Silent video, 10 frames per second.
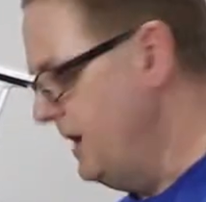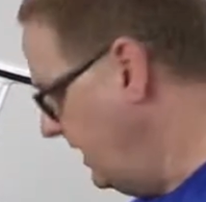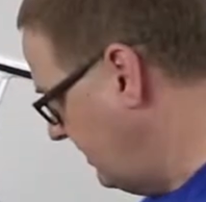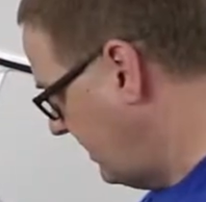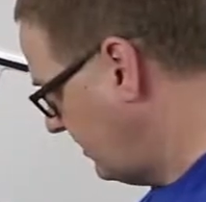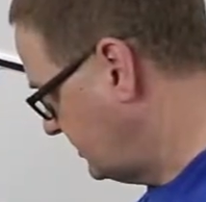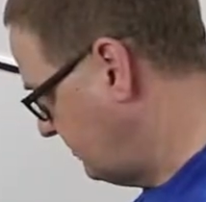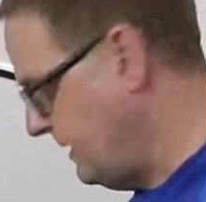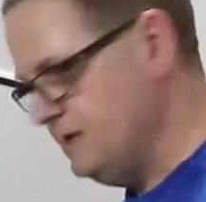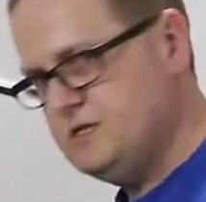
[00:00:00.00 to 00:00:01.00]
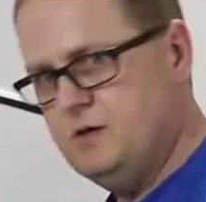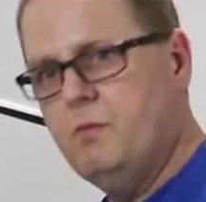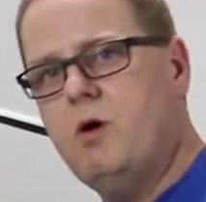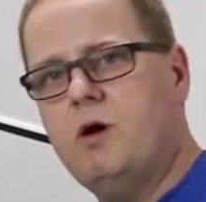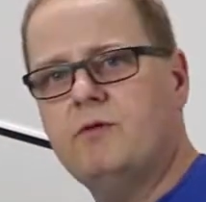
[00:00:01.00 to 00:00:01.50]
And then I'll space them
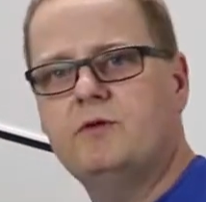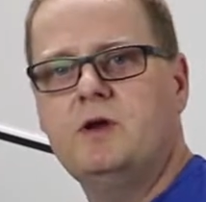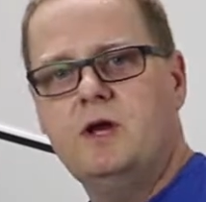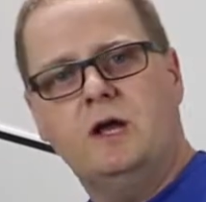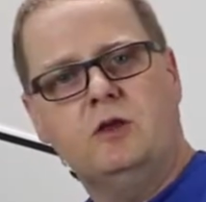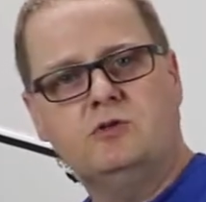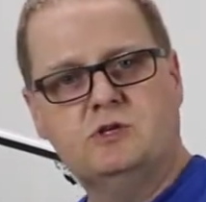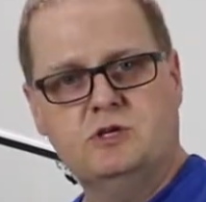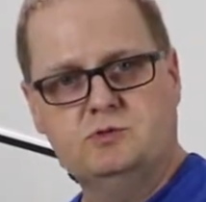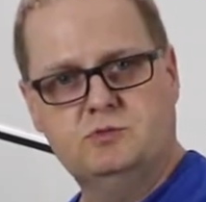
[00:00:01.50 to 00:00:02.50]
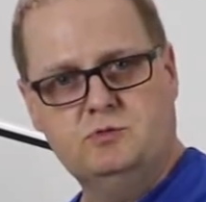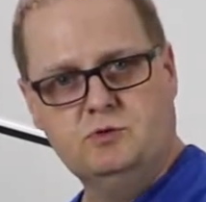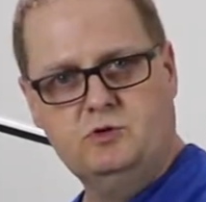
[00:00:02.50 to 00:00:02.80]
off using some